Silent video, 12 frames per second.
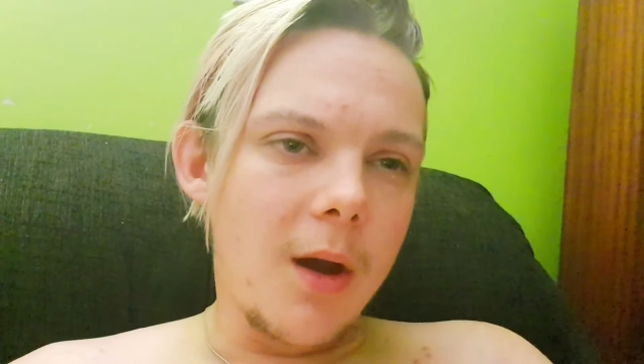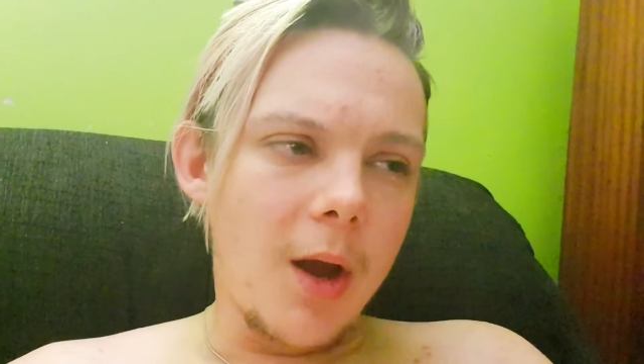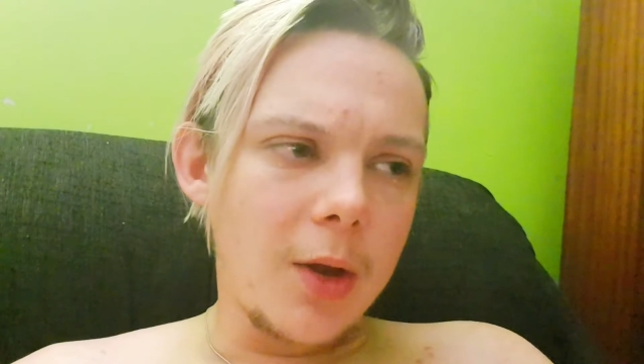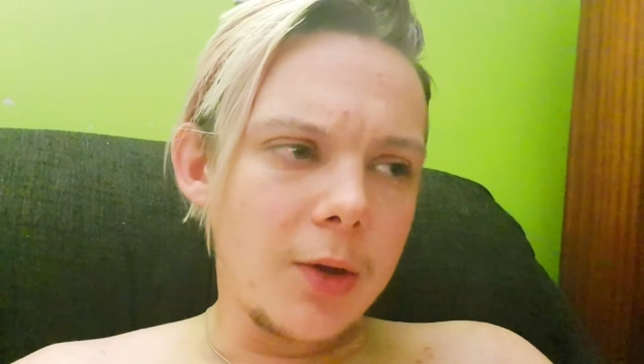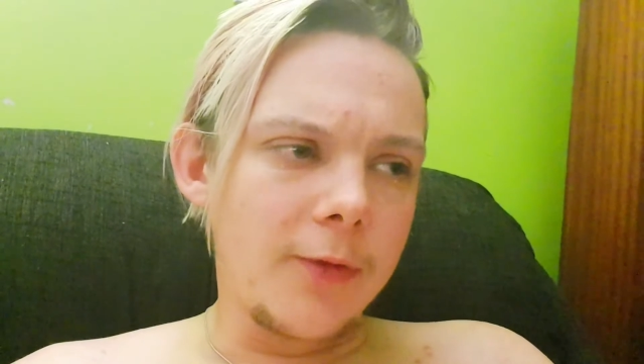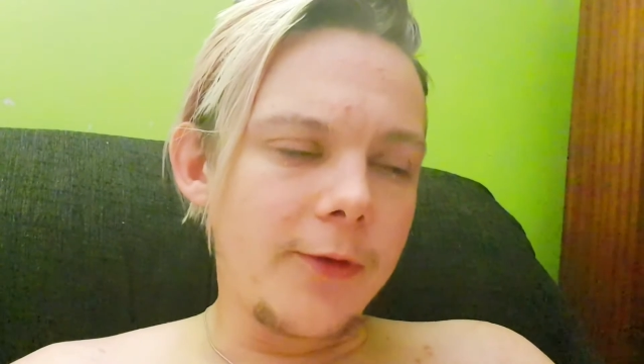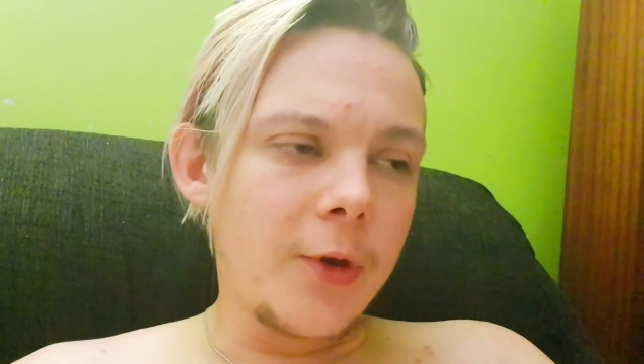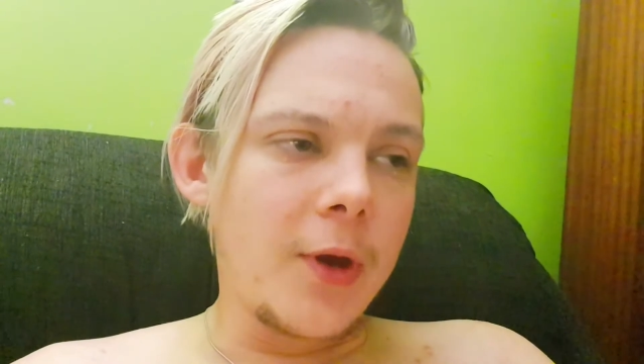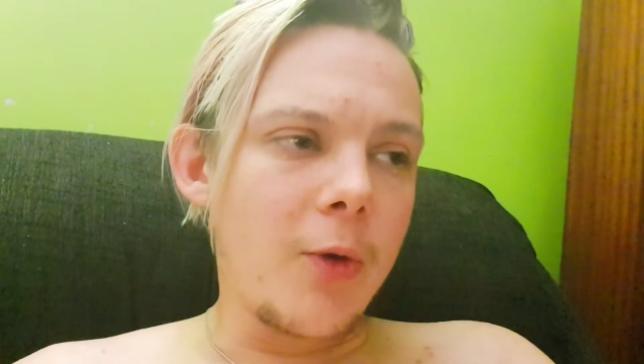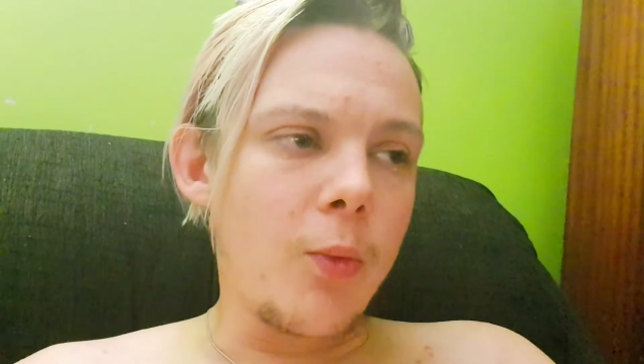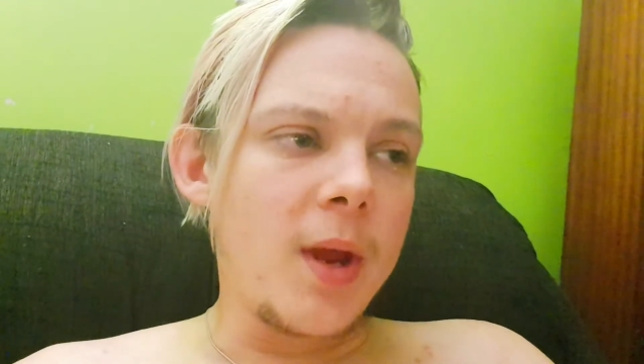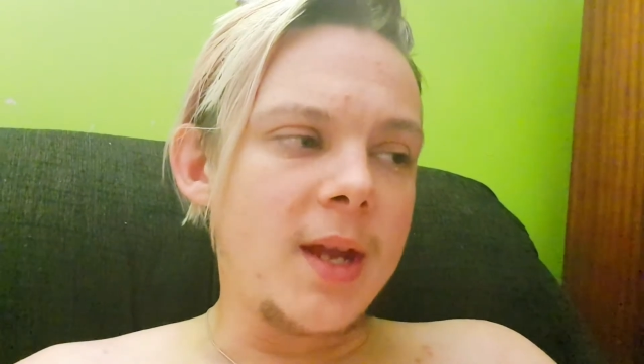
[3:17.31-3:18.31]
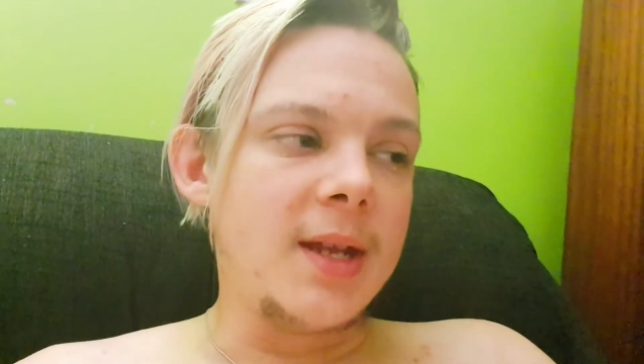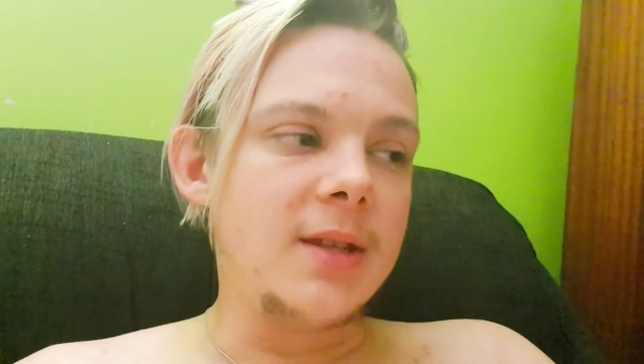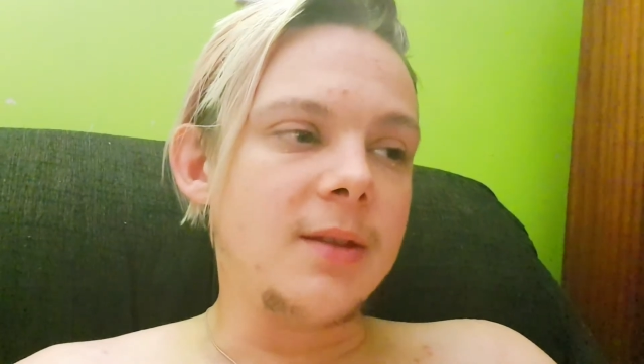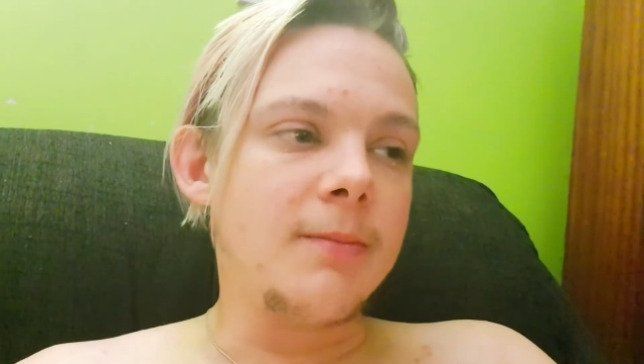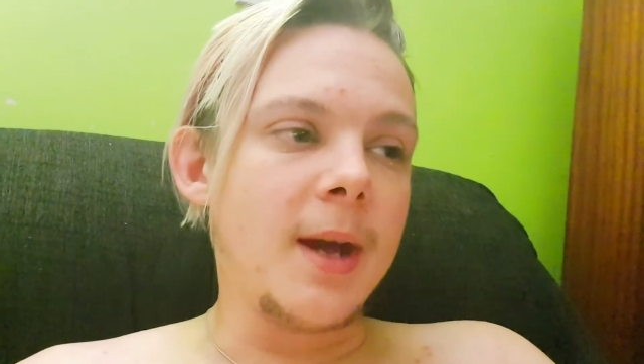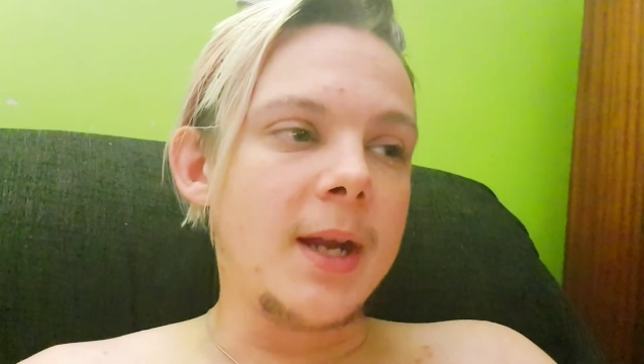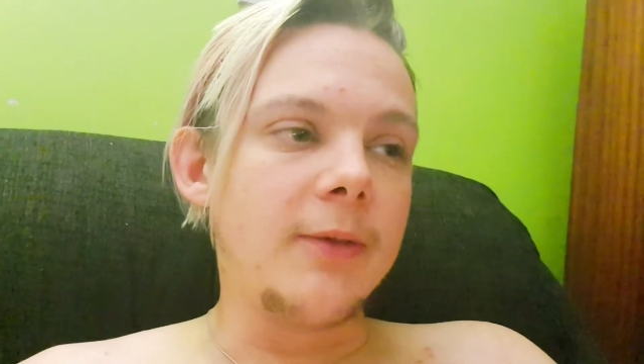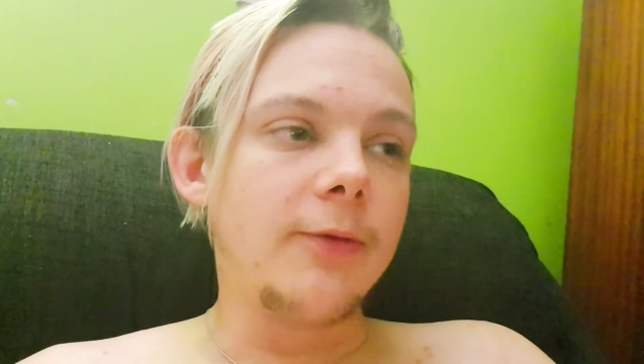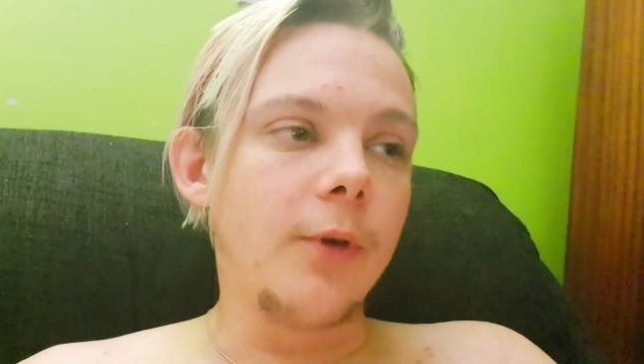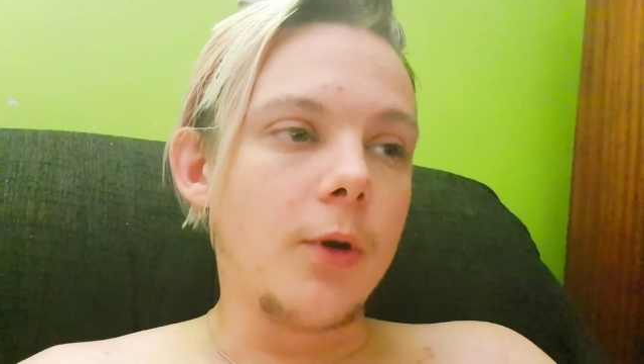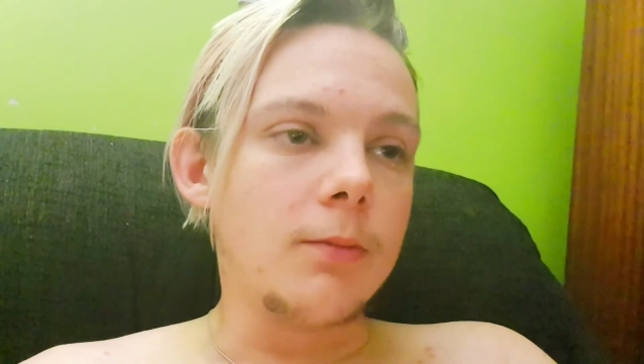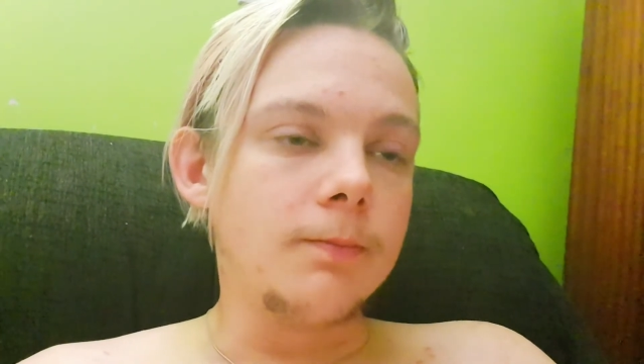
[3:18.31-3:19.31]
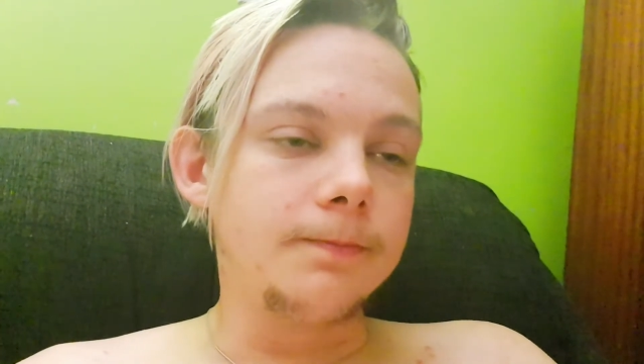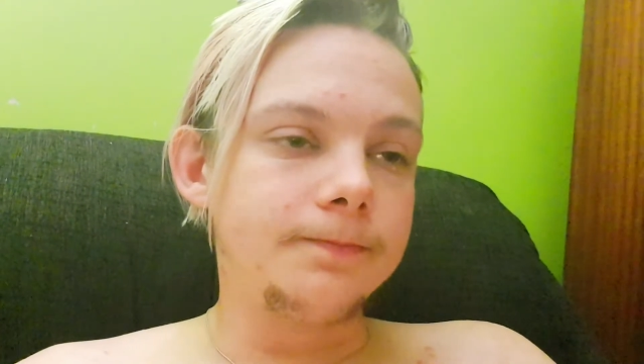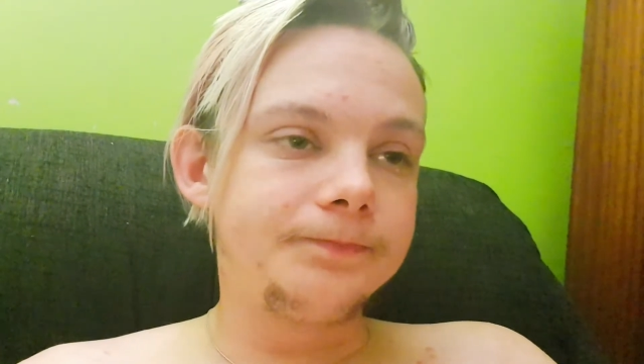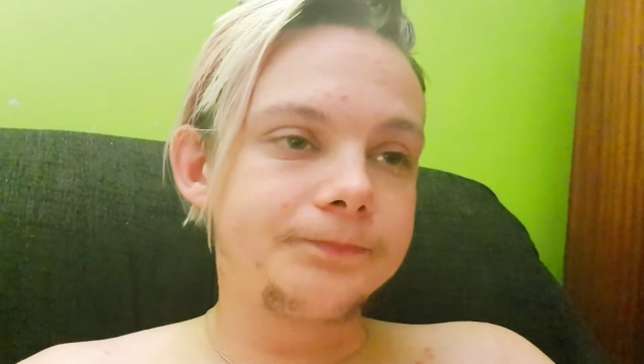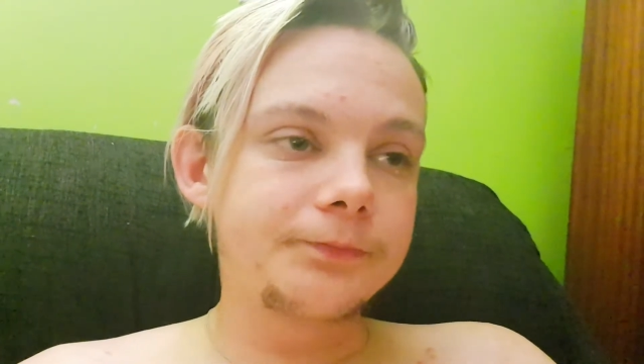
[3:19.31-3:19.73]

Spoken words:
I got to figure out where to get the money from.